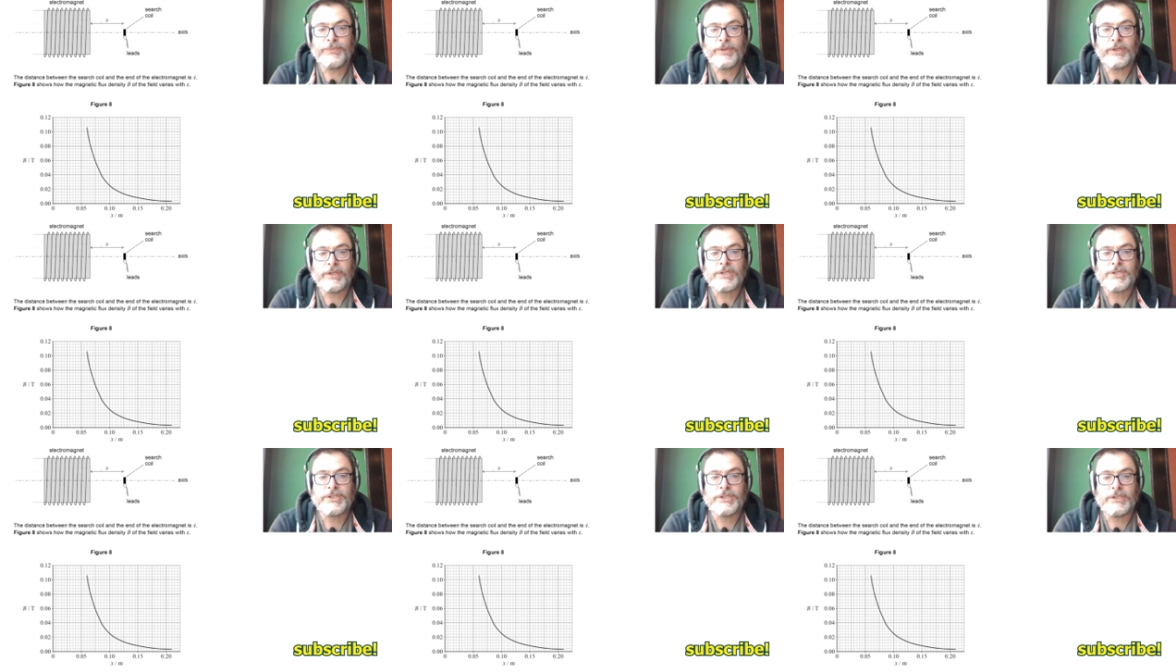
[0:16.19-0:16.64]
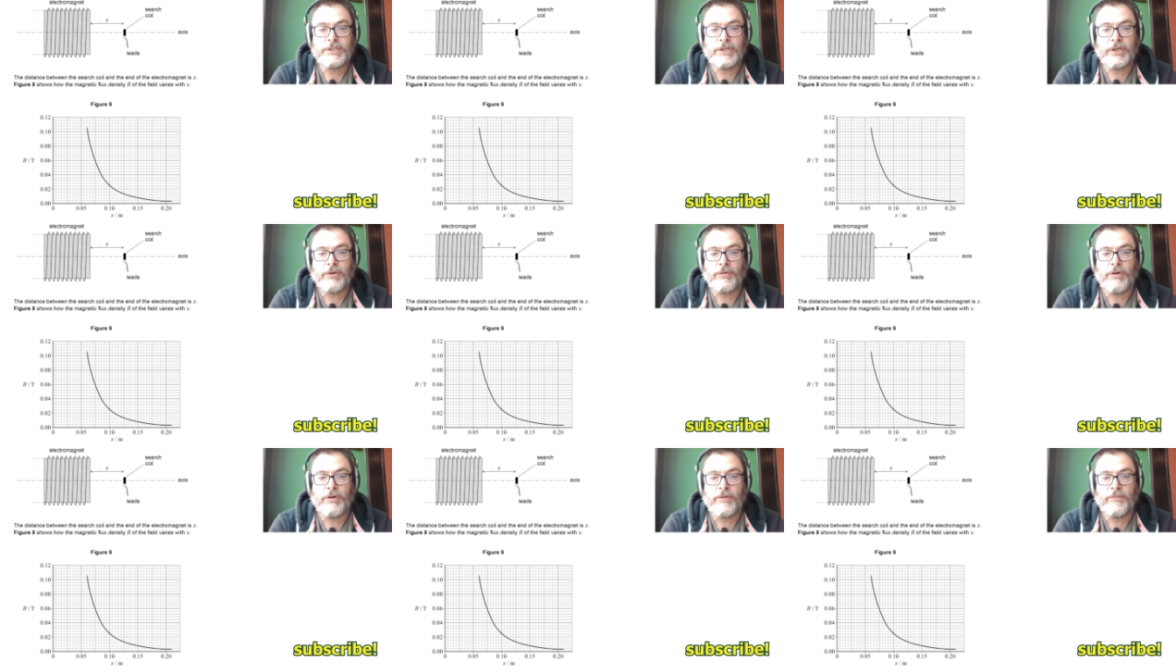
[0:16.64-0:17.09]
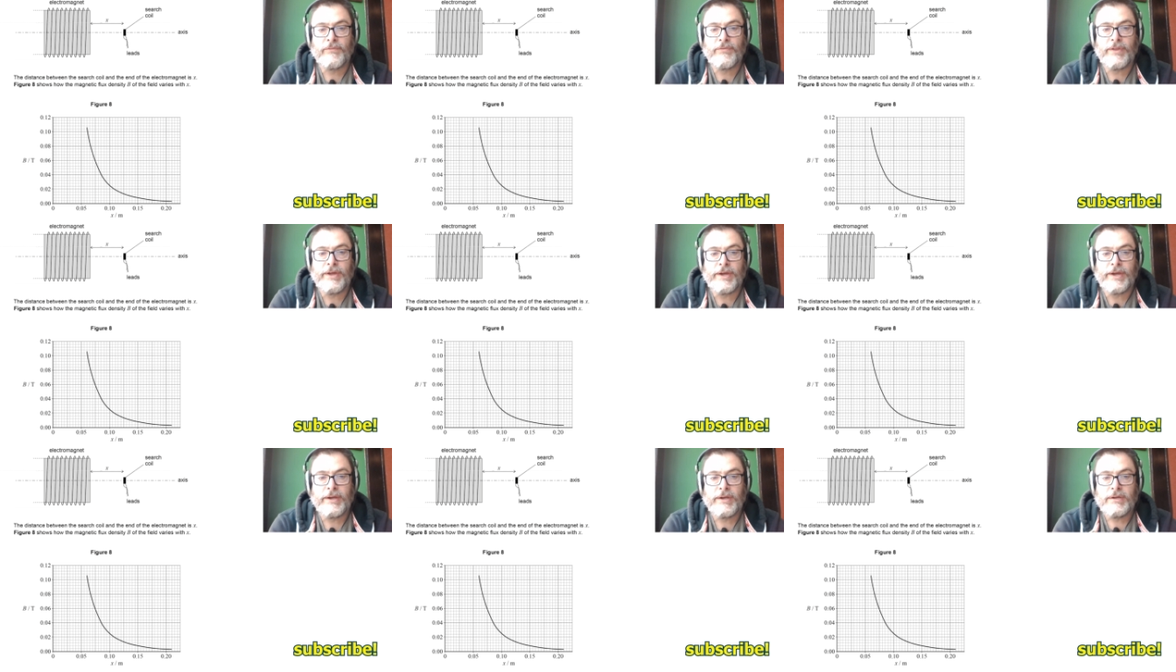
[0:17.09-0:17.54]
You can see the graph
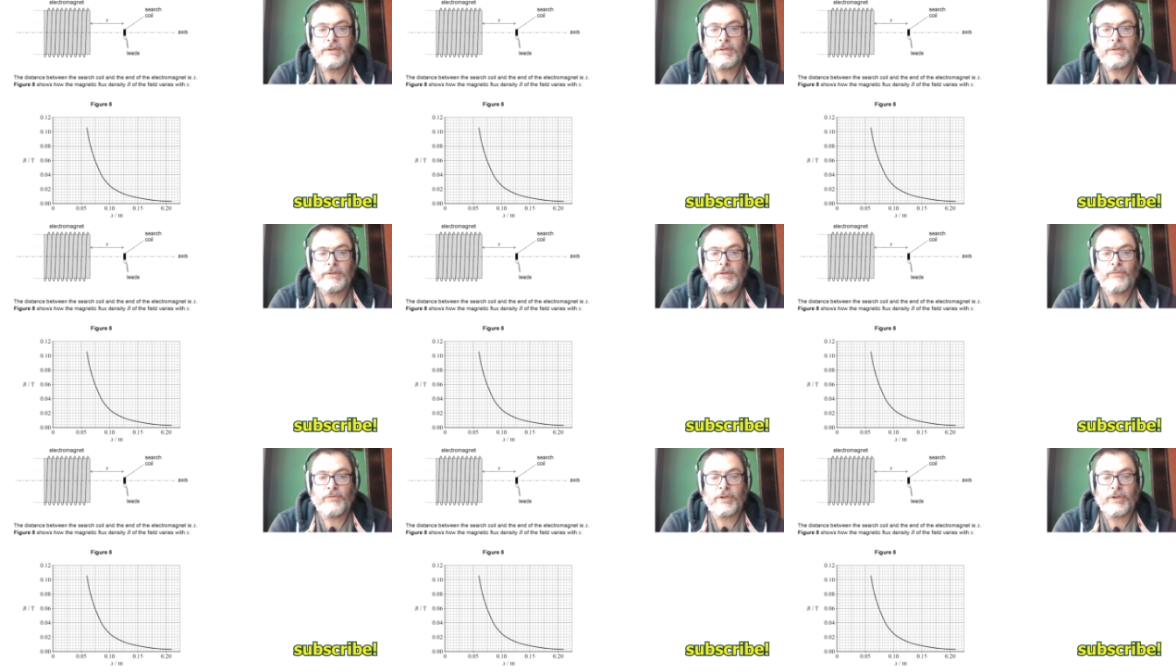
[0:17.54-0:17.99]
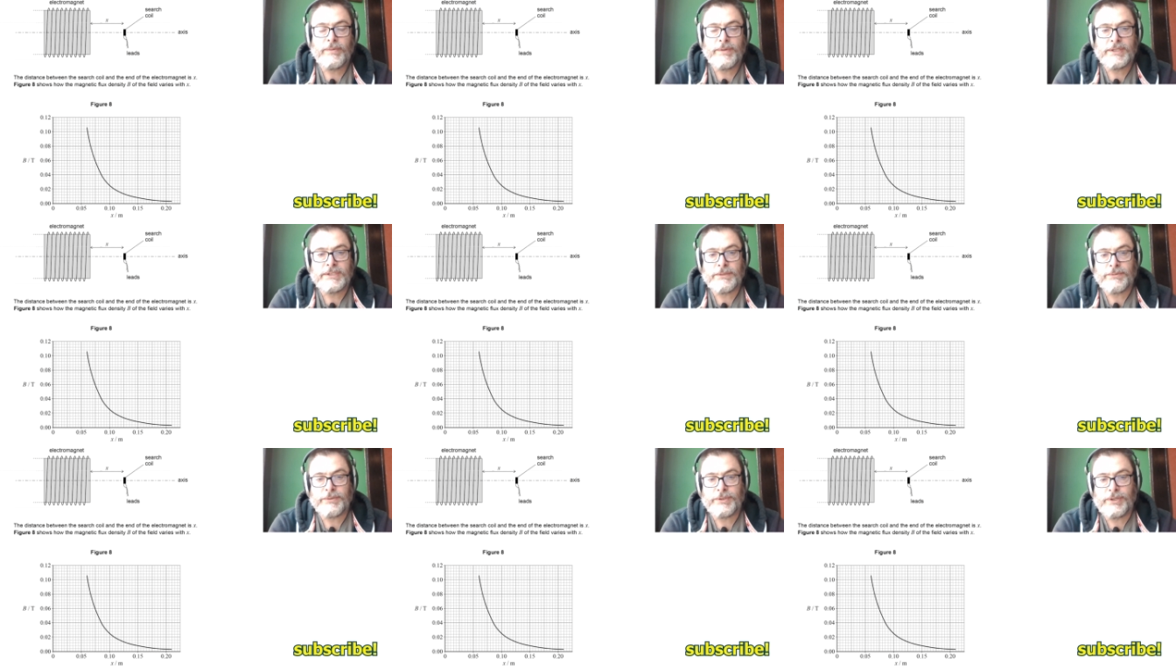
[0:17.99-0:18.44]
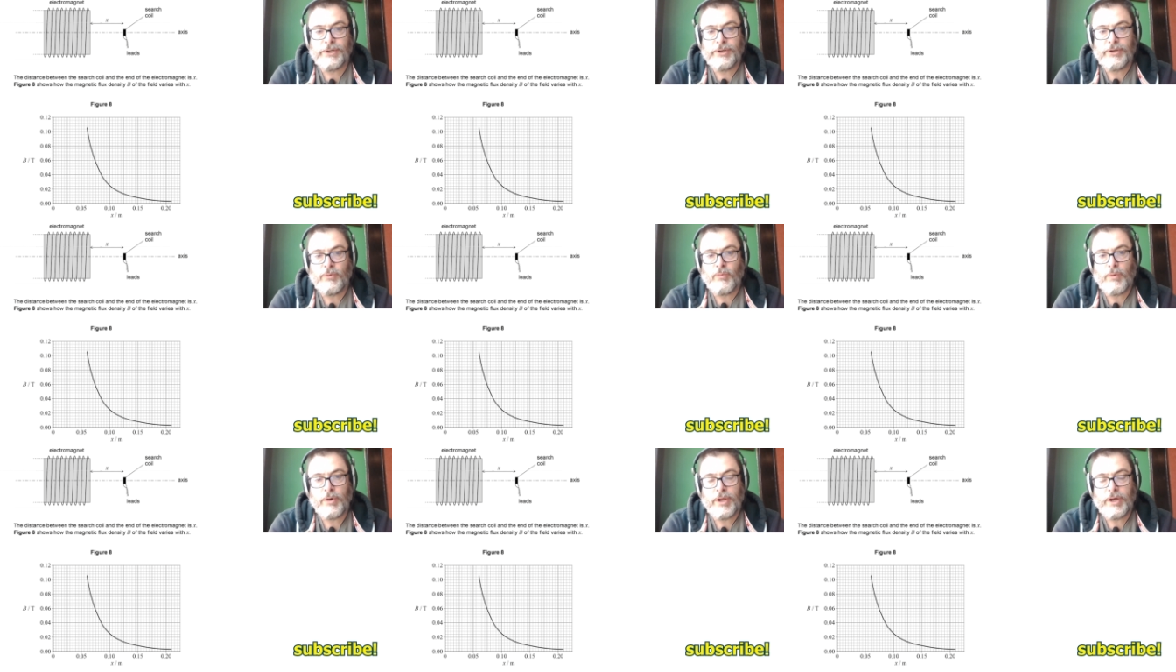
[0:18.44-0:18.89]
there following some kind
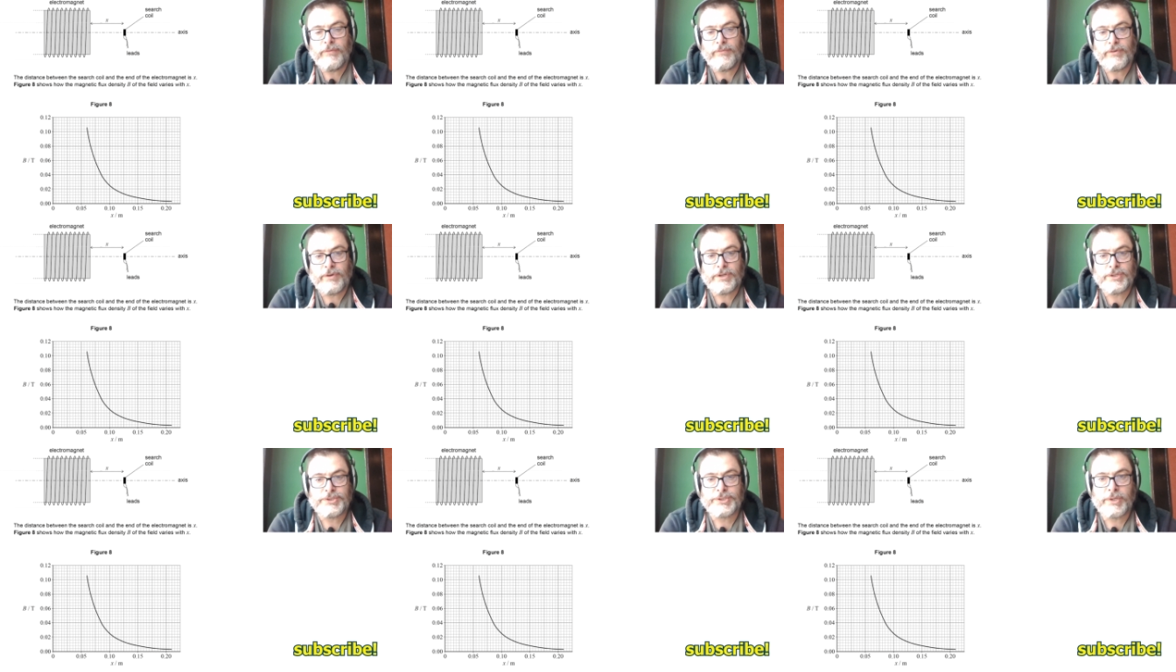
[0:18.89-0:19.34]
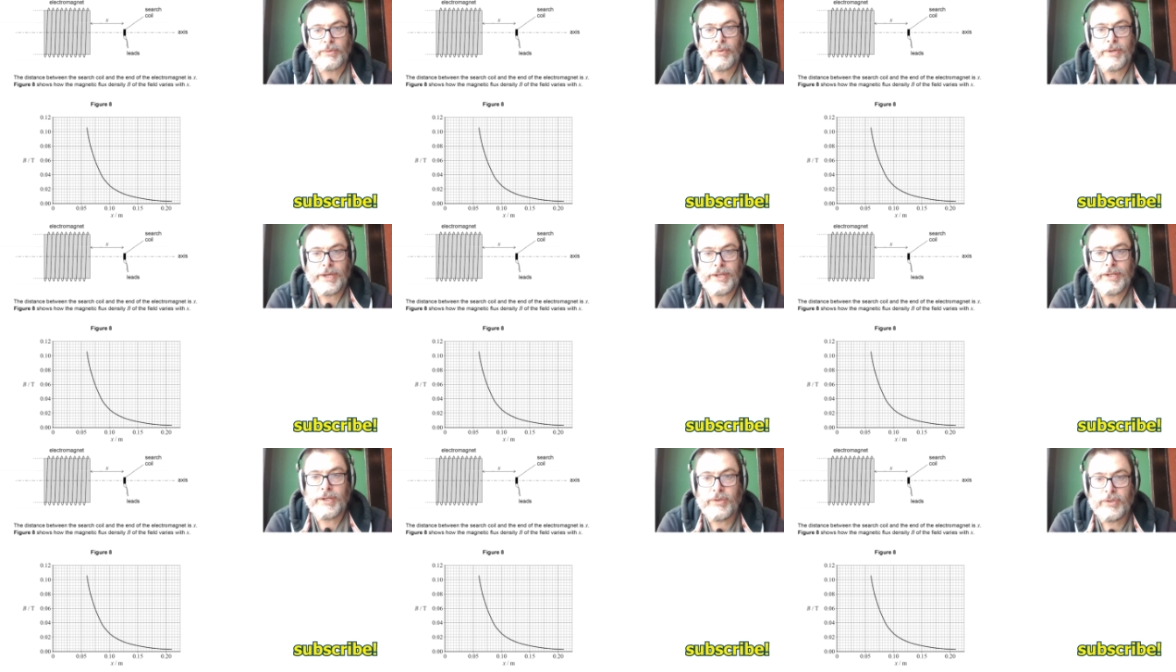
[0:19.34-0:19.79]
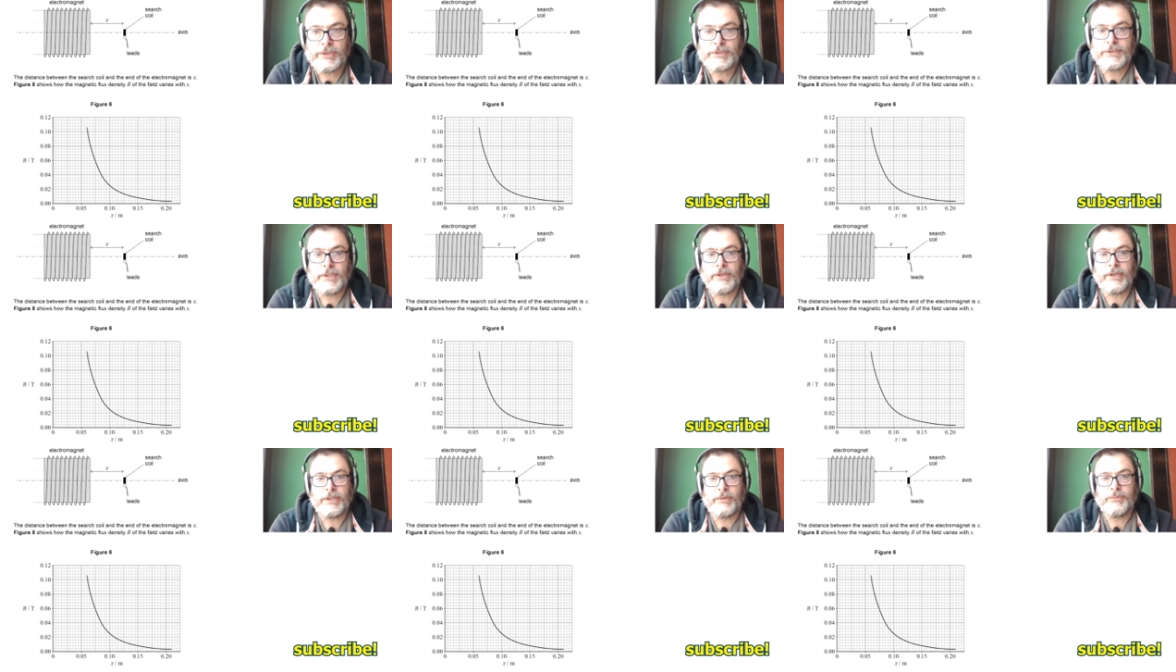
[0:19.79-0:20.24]
of 1 over r squared it
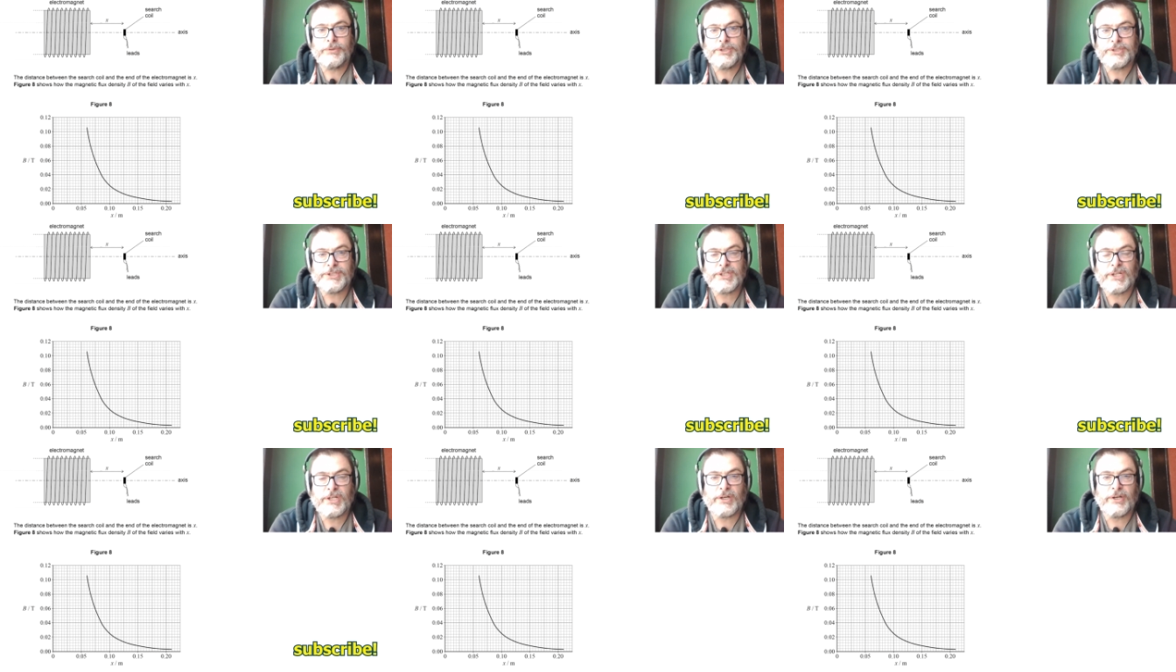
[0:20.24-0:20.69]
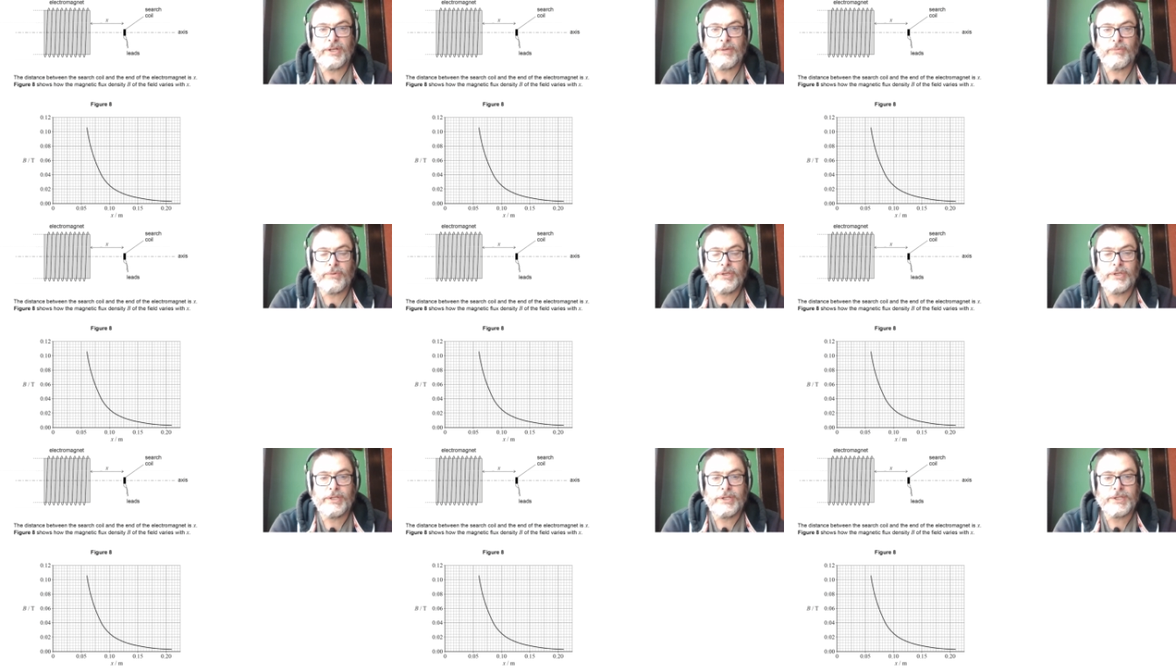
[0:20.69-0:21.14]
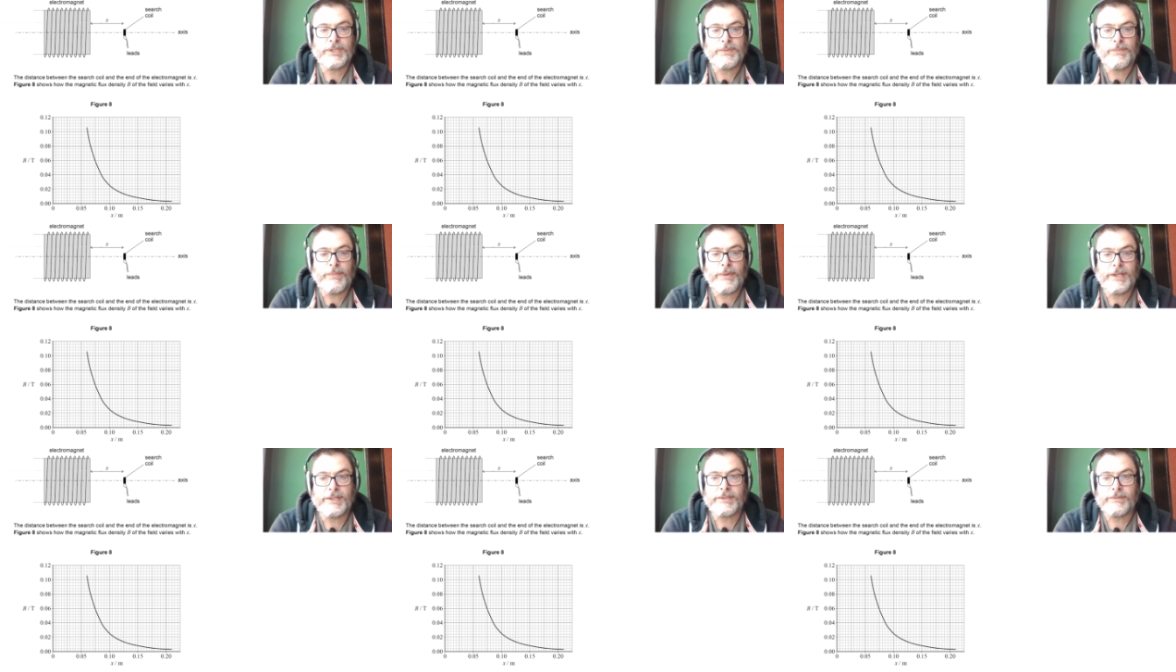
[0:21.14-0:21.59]
looks like, which is kind of what you'd
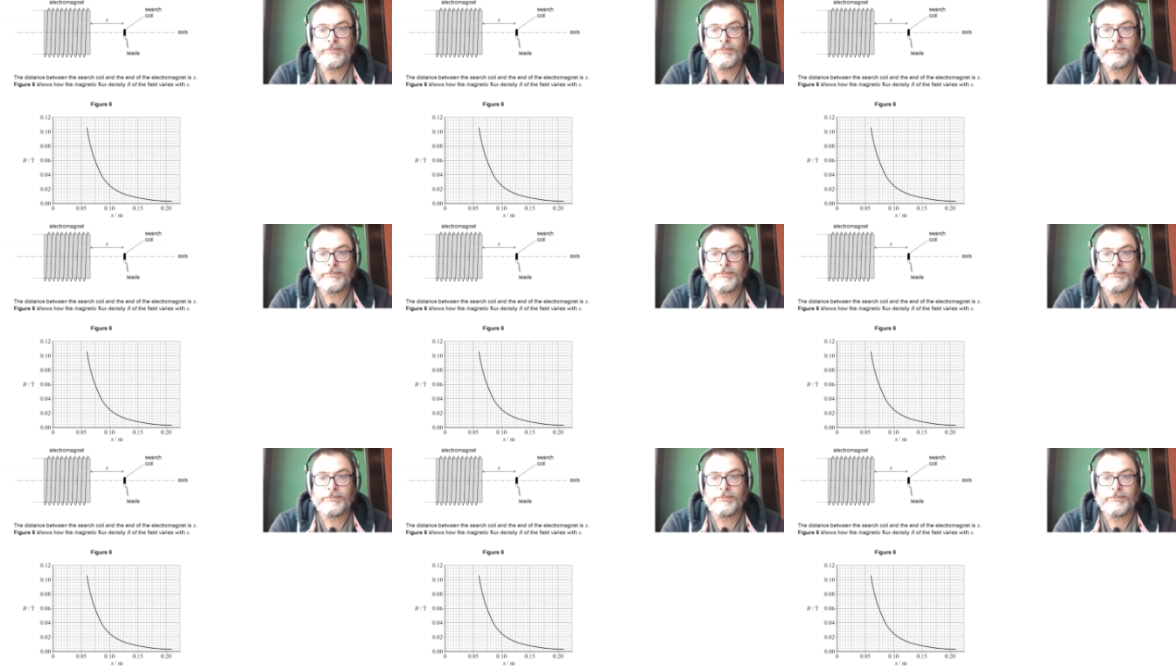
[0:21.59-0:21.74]
expect.